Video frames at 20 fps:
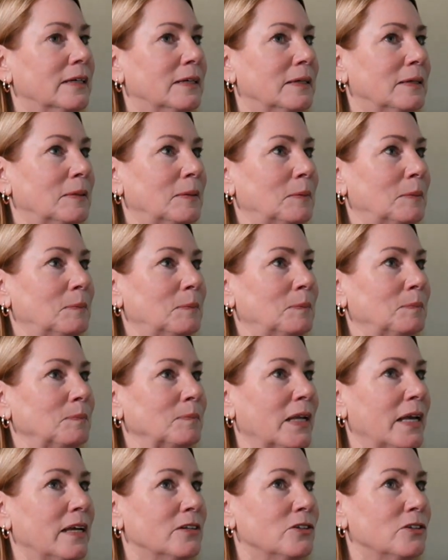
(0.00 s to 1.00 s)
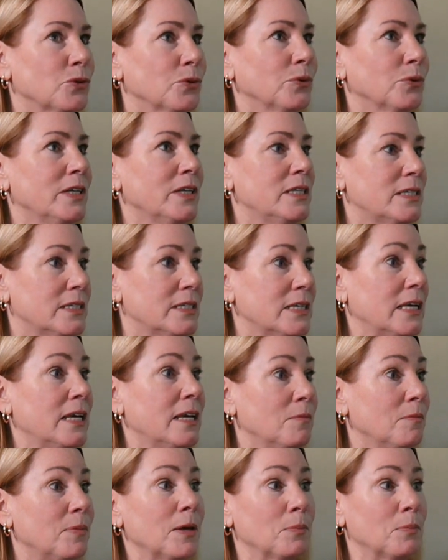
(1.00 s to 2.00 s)
and truly
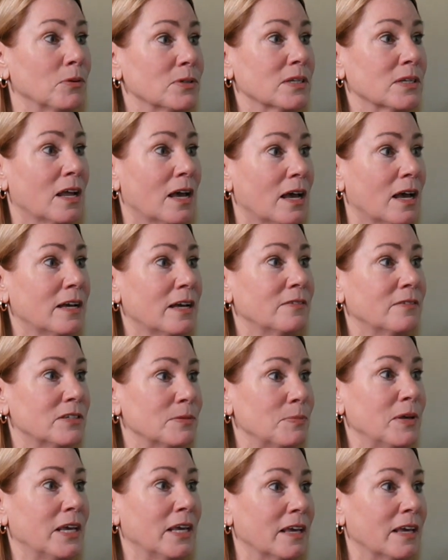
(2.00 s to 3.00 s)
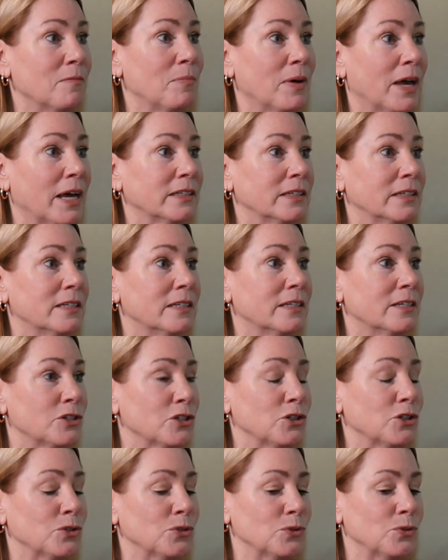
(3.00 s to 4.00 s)
seeing people's lives being impacted
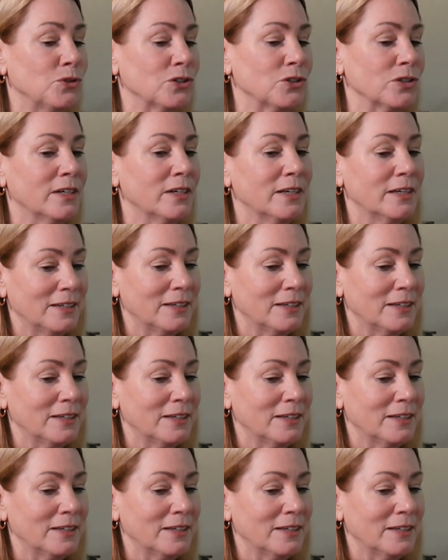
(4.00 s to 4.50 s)
is huge.